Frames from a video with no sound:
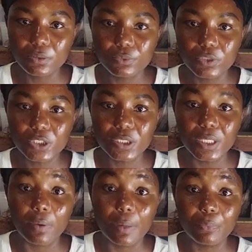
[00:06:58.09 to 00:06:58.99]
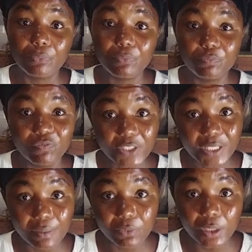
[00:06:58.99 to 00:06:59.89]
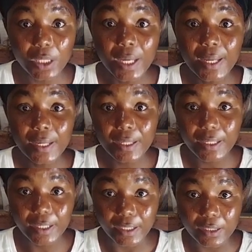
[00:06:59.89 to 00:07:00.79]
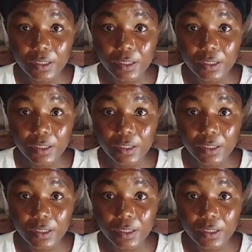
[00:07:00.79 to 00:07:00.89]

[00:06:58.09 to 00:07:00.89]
which is our vitamin E